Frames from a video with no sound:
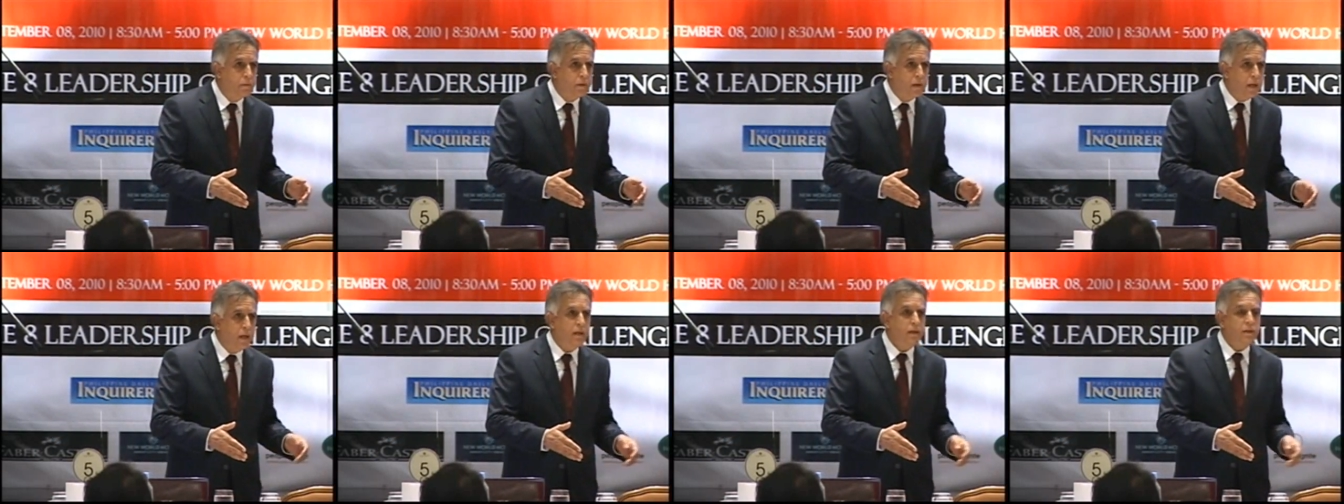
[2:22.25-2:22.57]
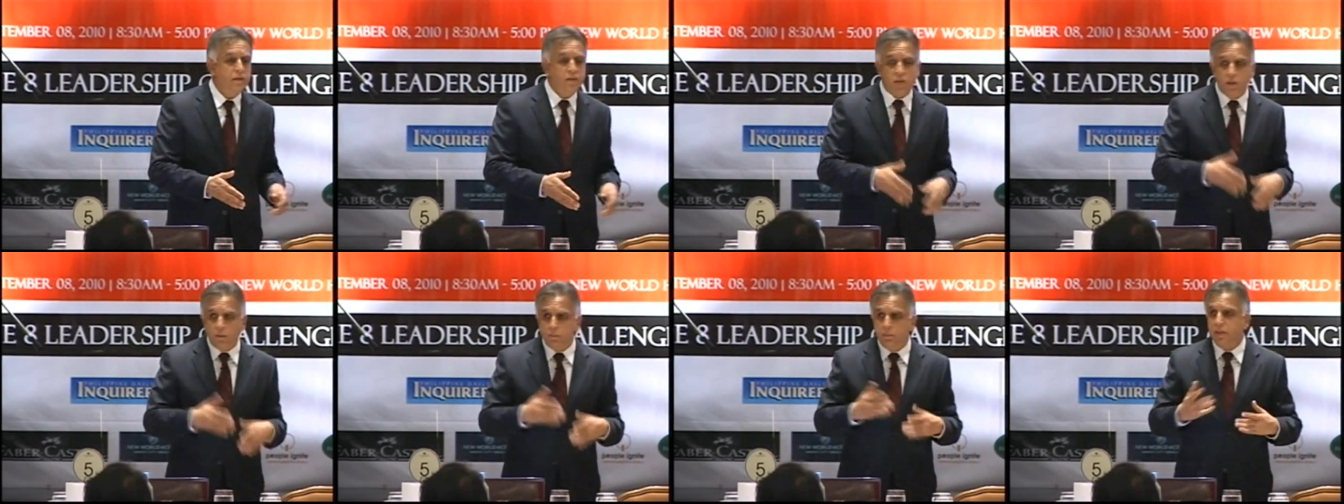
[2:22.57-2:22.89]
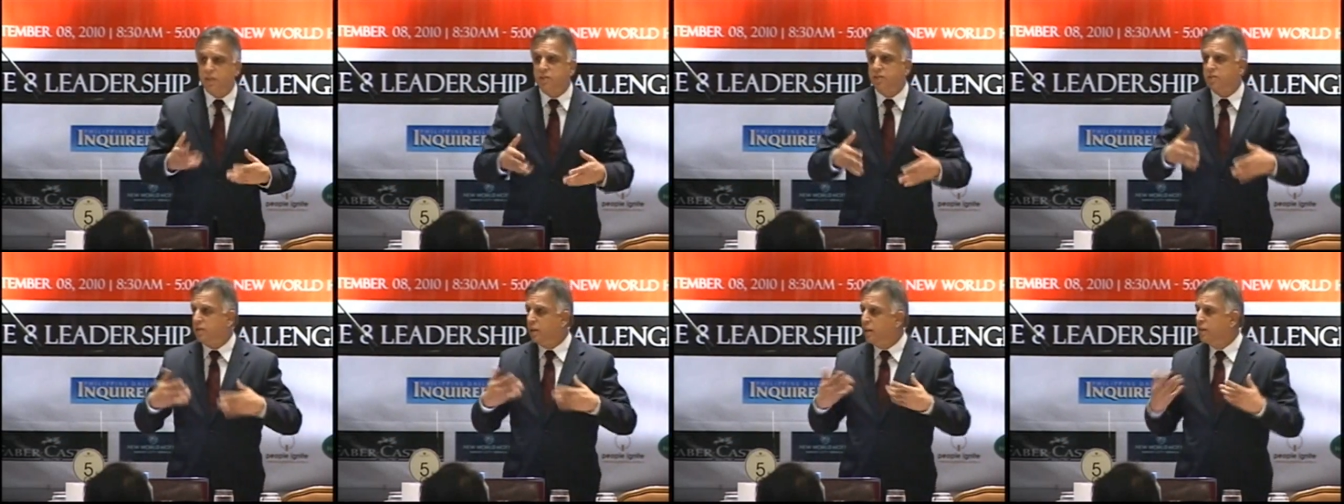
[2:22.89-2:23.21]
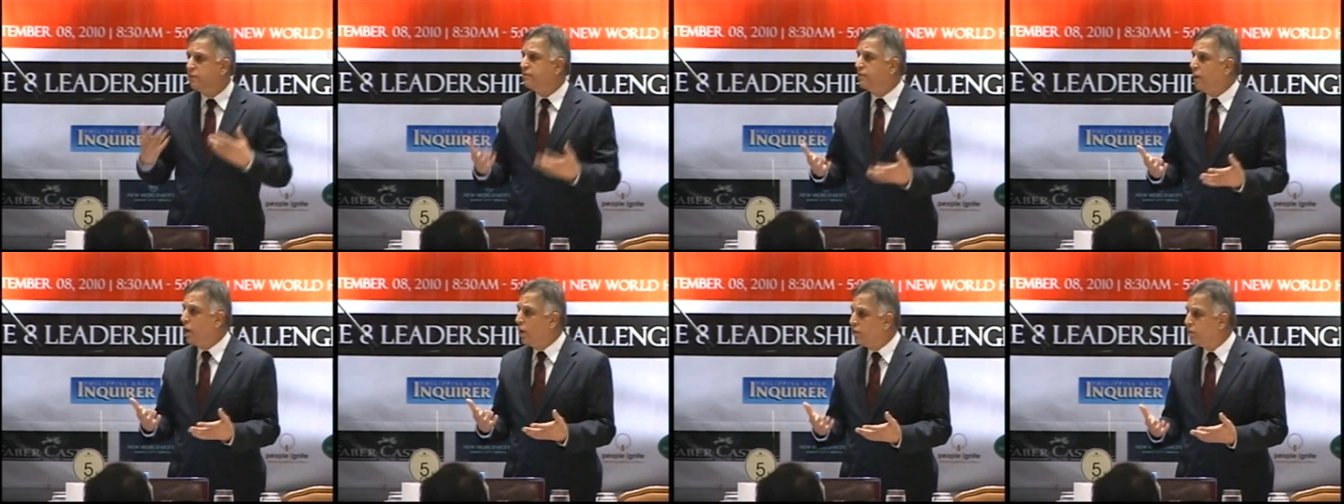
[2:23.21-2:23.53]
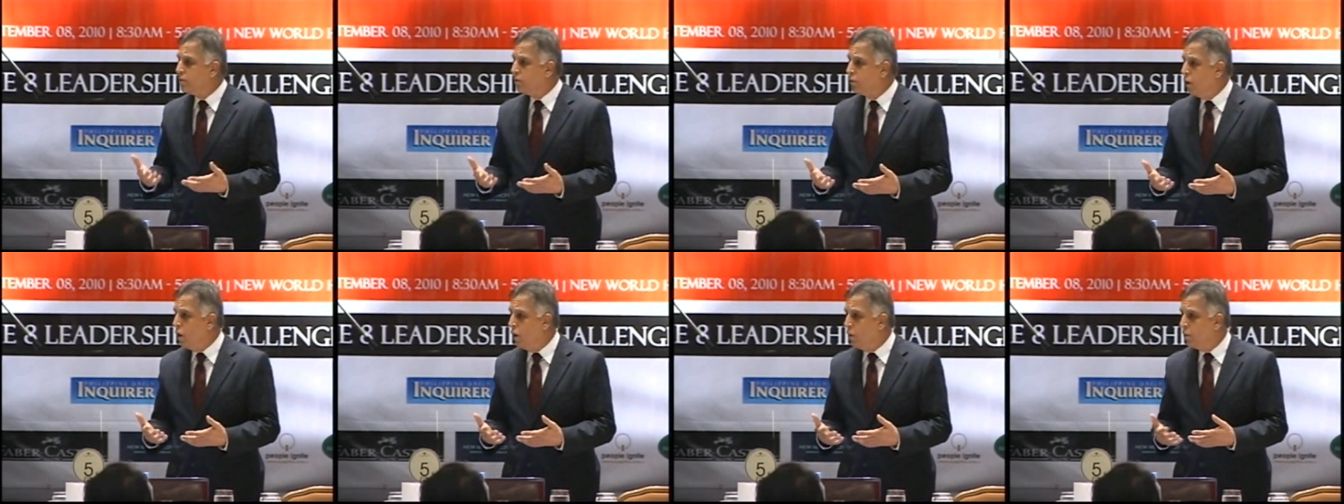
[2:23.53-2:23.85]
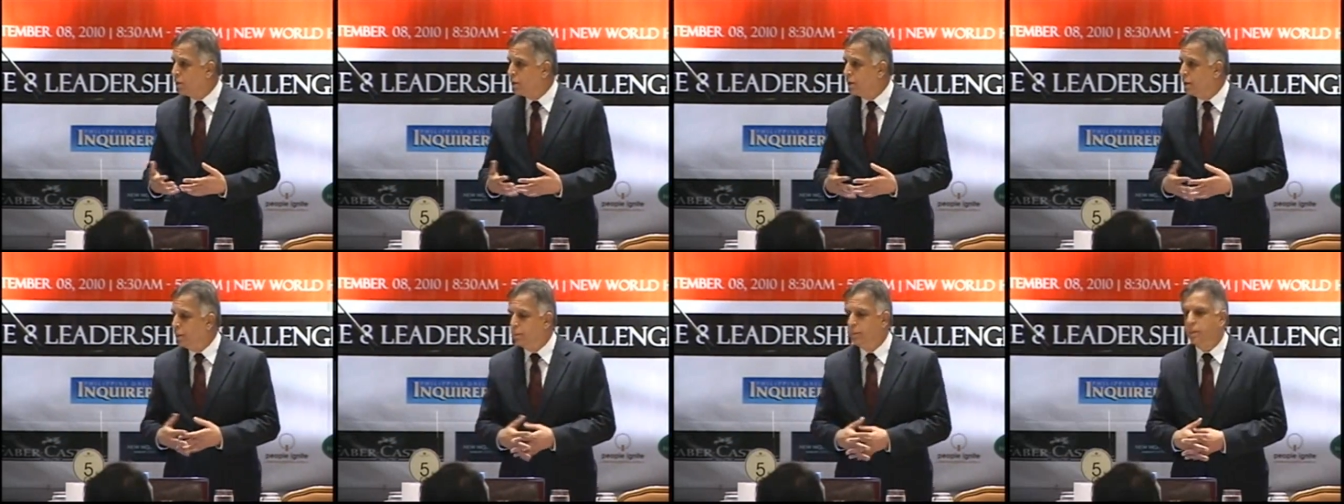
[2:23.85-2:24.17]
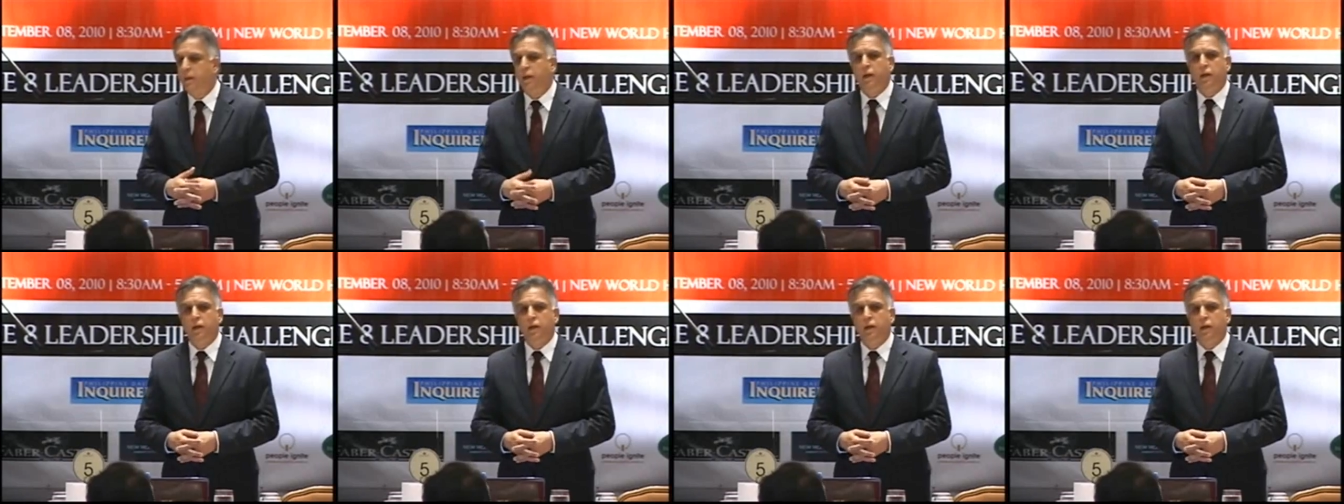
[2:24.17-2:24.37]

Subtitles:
Yeah? Somebody still found flaw with him.